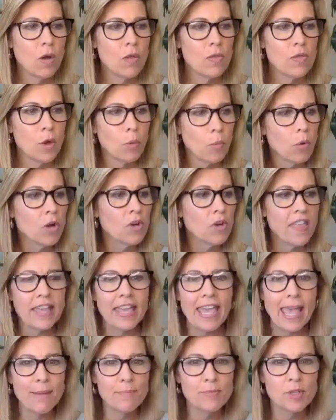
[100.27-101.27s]
the word that
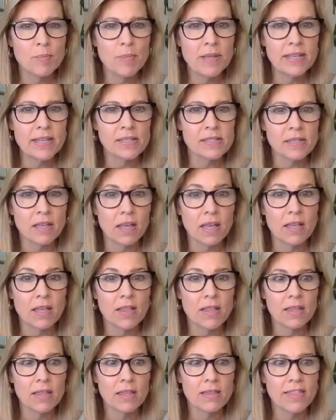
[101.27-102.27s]
came to me is
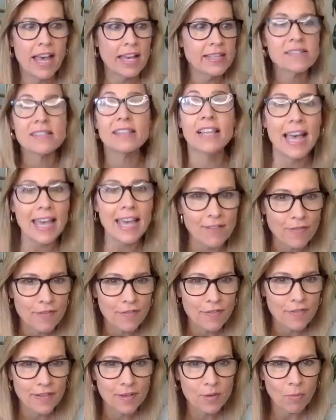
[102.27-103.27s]
that's life,
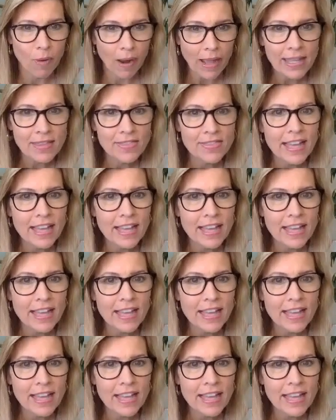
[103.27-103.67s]
right?